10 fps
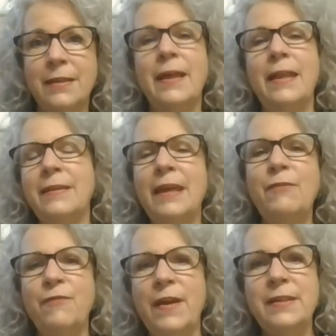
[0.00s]
that they
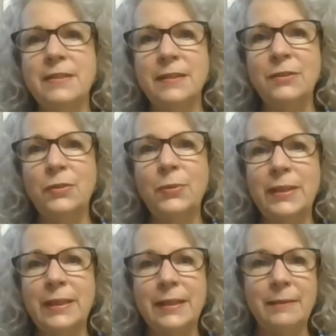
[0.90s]
faced in
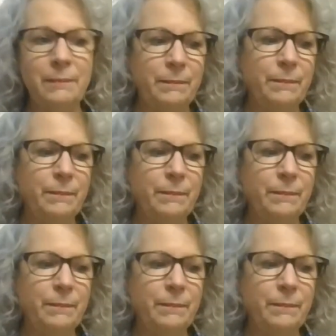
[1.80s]
doing it.